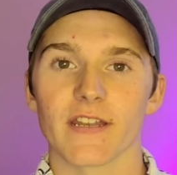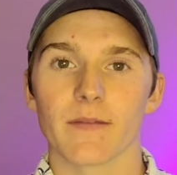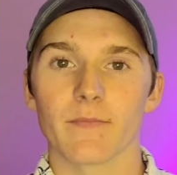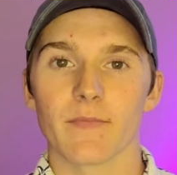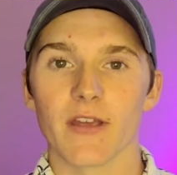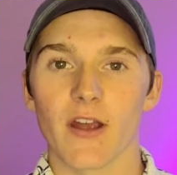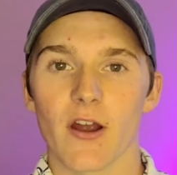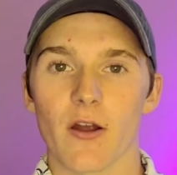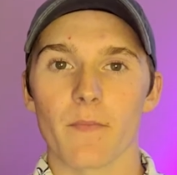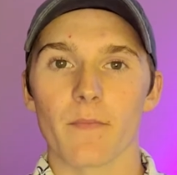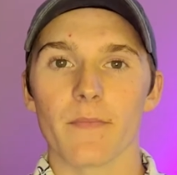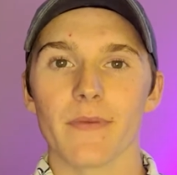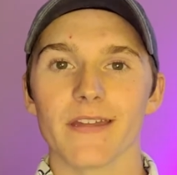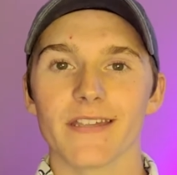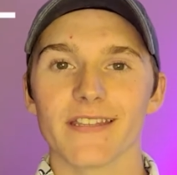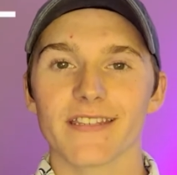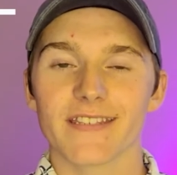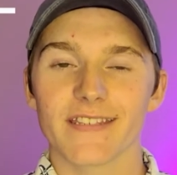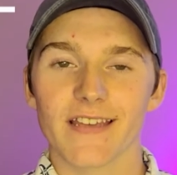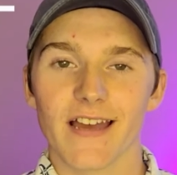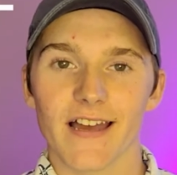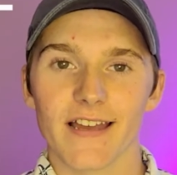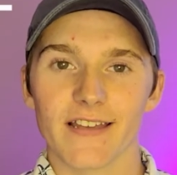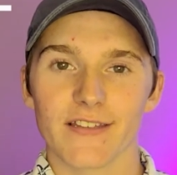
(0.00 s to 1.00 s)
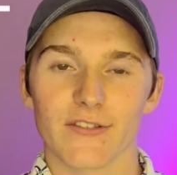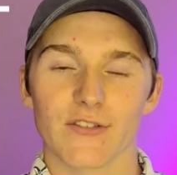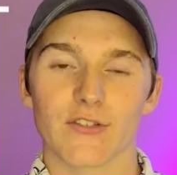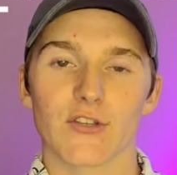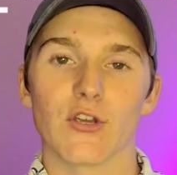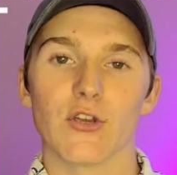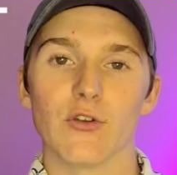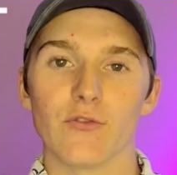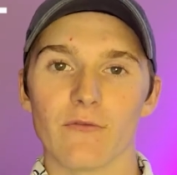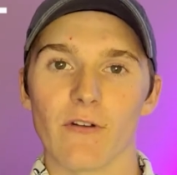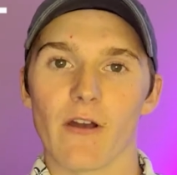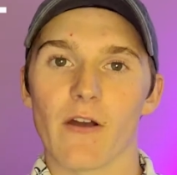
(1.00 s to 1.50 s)
to be our mid-size
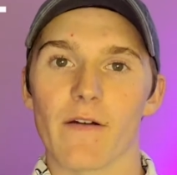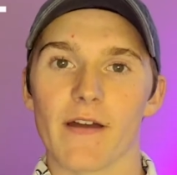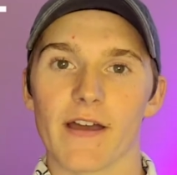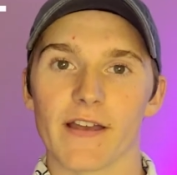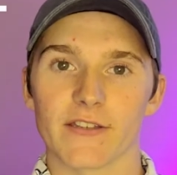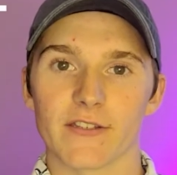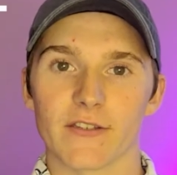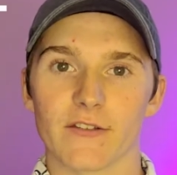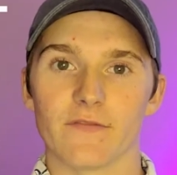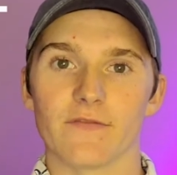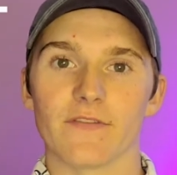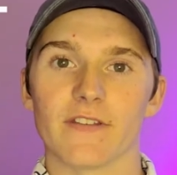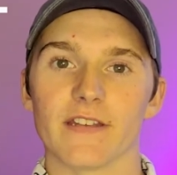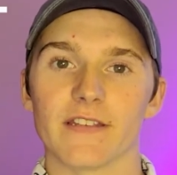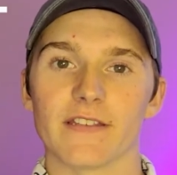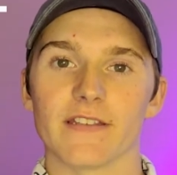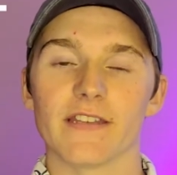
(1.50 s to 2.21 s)
two-row SUVs.